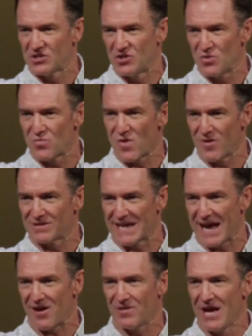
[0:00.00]
it is you wrote
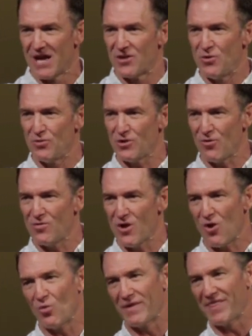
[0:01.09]
down, you don't
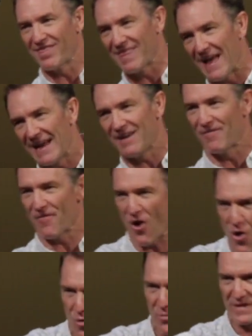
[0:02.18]
know when the light of
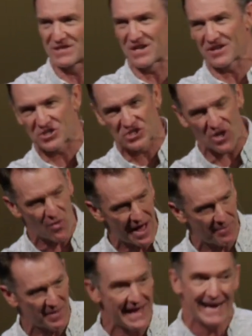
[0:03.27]
hope is gonna show
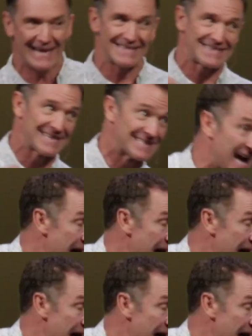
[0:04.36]
up. And it's the